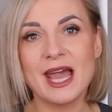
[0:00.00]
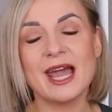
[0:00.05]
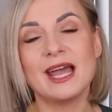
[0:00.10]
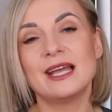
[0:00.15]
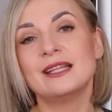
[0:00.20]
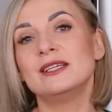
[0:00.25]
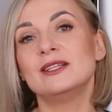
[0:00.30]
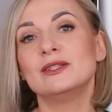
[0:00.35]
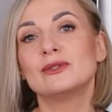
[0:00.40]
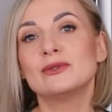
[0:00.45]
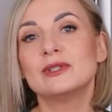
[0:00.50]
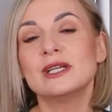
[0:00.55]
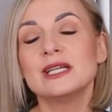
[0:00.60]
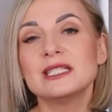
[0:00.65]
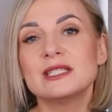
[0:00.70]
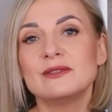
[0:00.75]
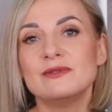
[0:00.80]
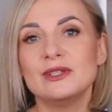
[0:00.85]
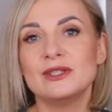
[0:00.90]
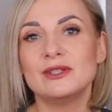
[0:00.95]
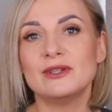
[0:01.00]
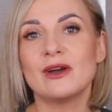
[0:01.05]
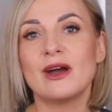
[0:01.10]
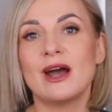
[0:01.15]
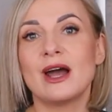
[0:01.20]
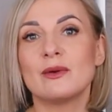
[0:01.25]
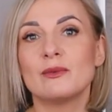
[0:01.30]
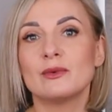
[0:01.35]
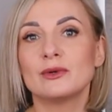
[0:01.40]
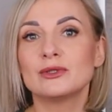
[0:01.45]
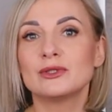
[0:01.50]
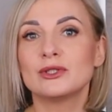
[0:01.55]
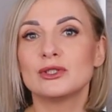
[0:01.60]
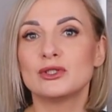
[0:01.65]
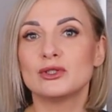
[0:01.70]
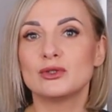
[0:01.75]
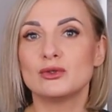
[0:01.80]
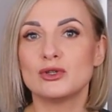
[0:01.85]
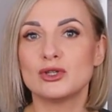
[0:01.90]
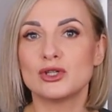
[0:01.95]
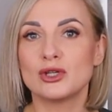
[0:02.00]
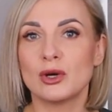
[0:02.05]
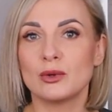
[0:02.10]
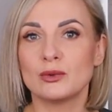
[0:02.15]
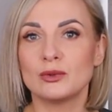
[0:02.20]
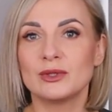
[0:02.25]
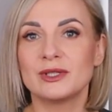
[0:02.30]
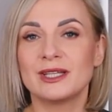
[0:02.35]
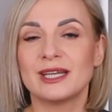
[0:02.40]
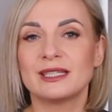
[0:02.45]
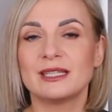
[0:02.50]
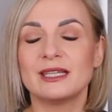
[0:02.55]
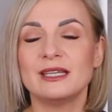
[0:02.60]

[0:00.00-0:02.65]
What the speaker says: And in today's video I wanted to show you that